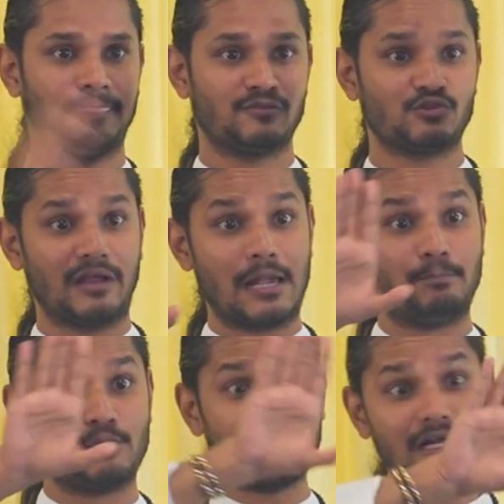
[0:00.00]
So when I
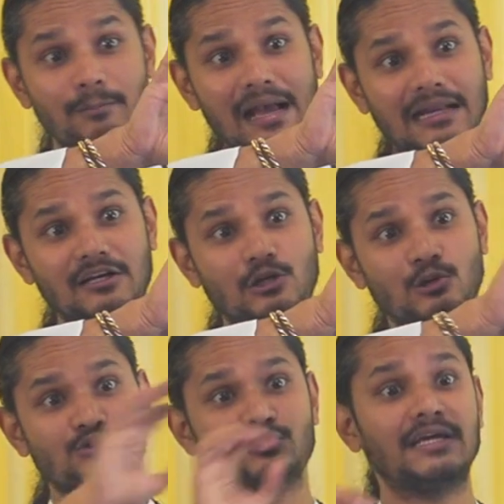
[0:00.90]
bring a magnet
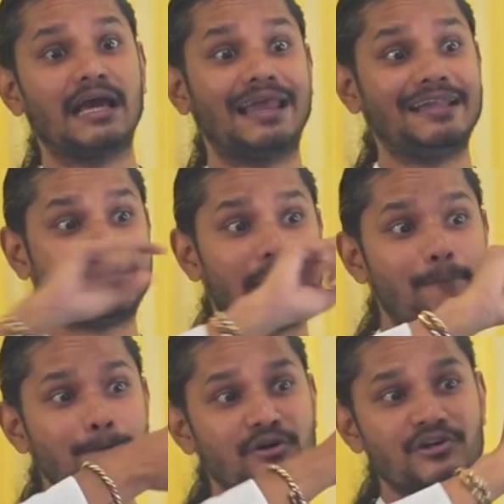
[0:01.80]
close to the iron,
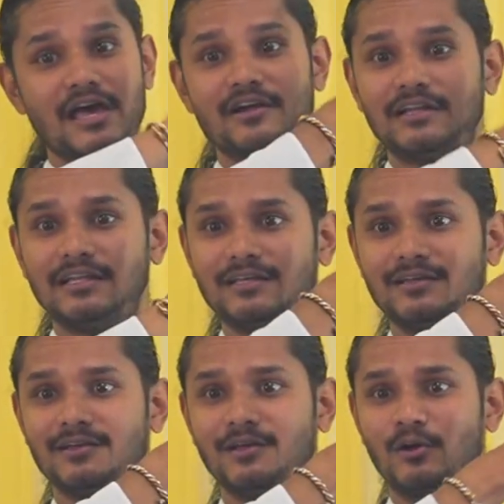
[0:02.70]

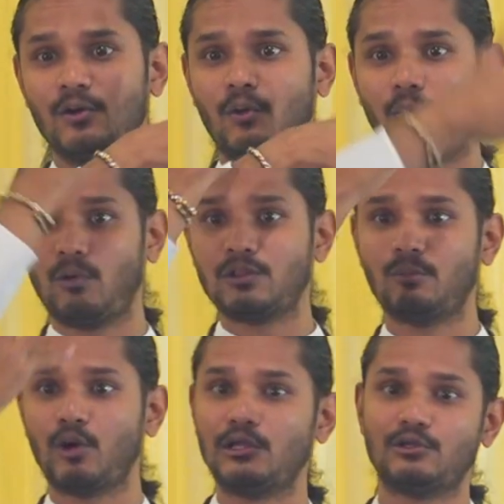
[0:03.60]
temporarily, all the
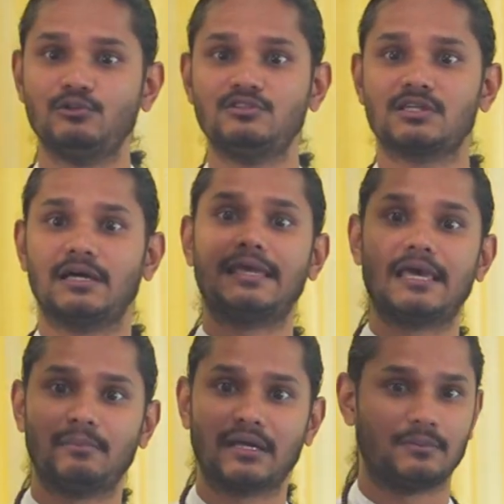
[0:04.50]
molecules
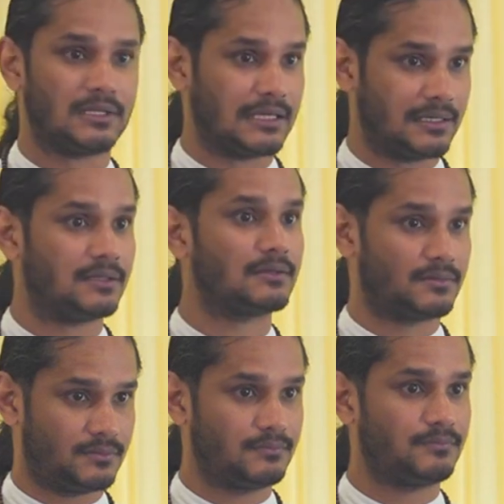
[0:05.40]
again become aligned.
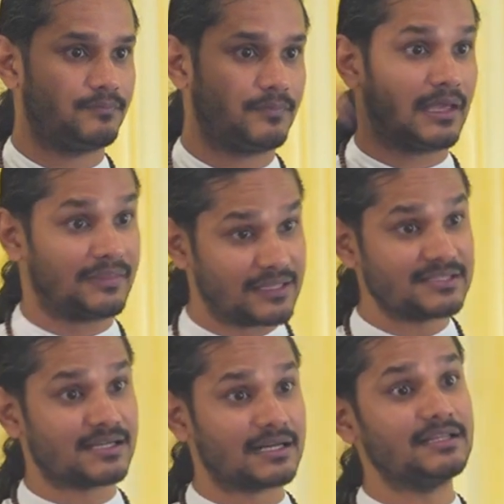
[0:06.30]
And then
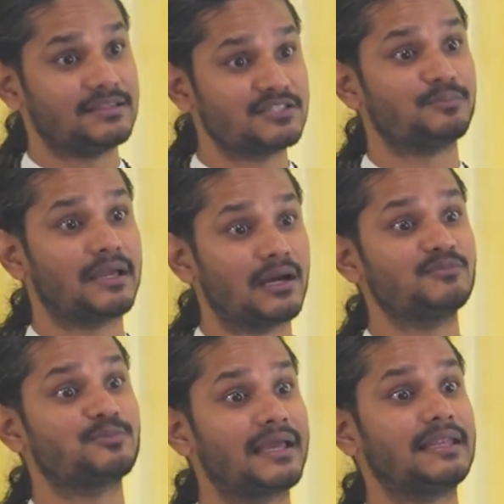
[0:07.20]
suddenly this
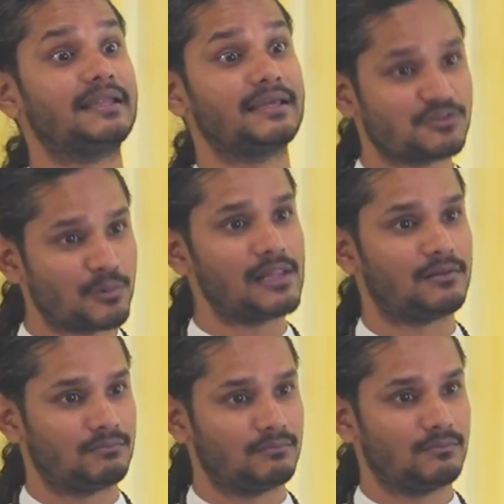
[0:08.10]
becomes magnetic as well.
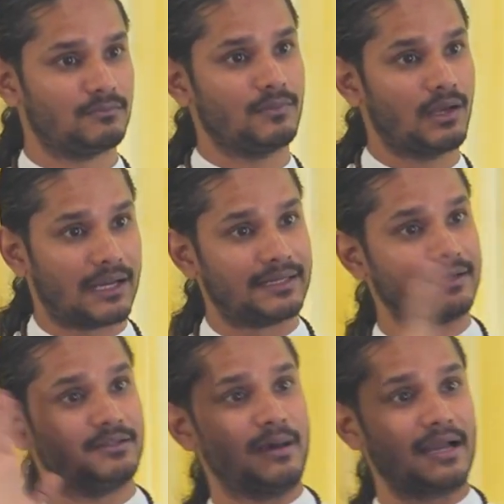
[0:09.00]
I
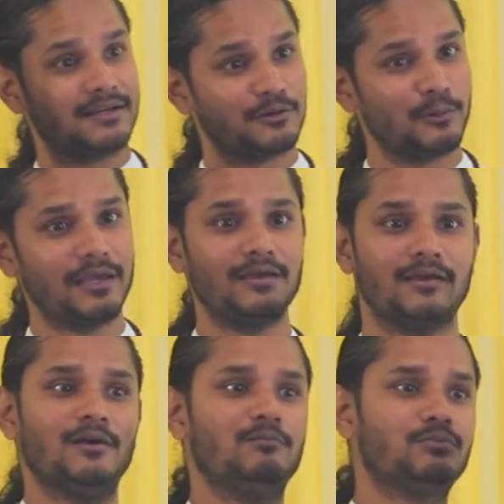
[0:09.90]
take the magnet away,
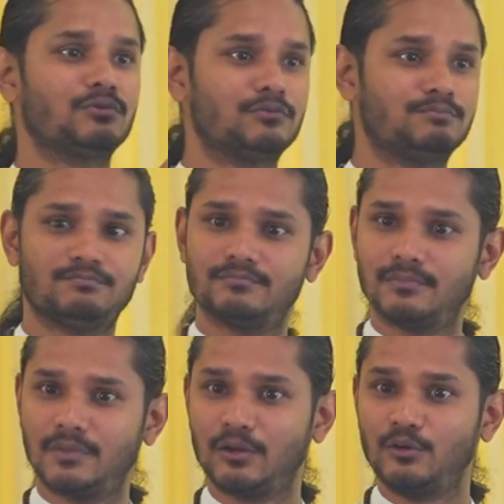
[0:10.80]

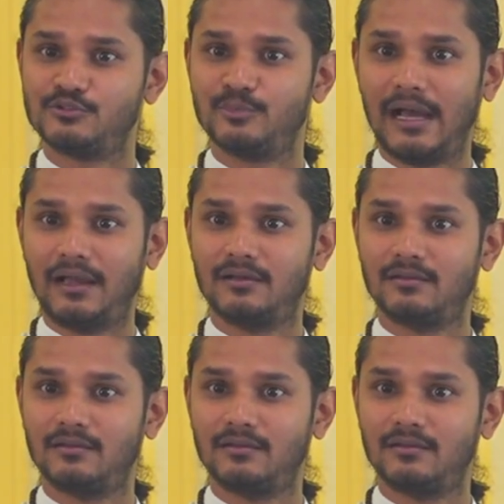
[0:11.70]
it goes back.